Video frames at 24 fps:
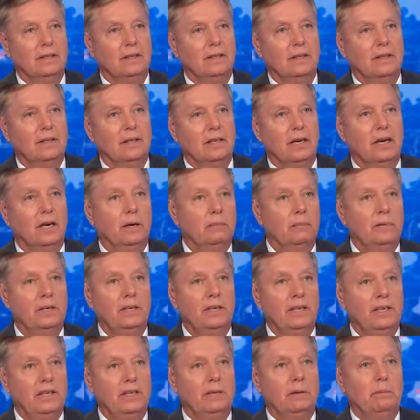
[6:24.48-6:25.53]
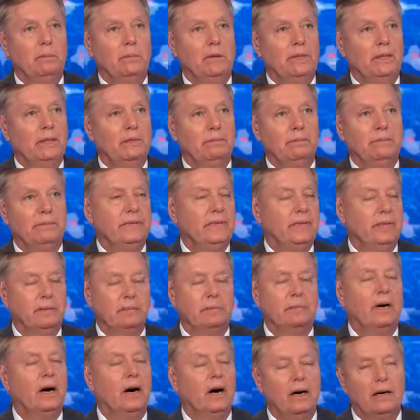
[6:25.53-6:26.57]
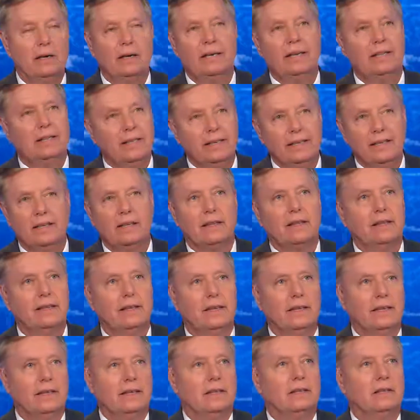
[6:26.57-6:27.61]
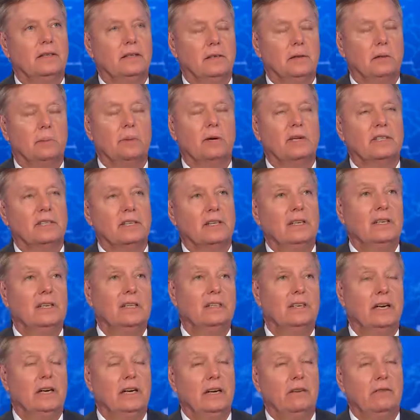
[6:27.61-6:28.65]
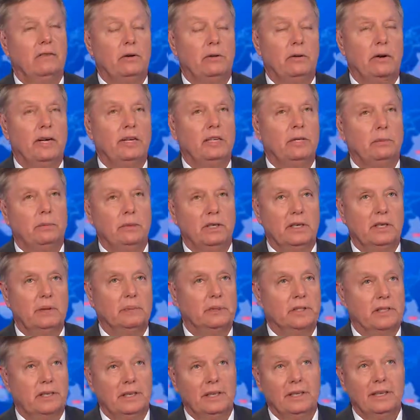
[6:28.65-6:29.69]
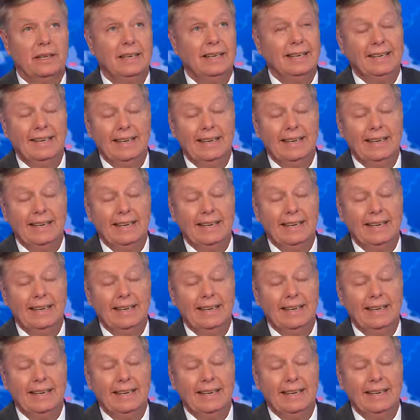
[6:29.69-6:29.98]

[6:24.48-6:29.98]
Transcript: Come to him and, you know, at the end of the day, the president has every right to be upset,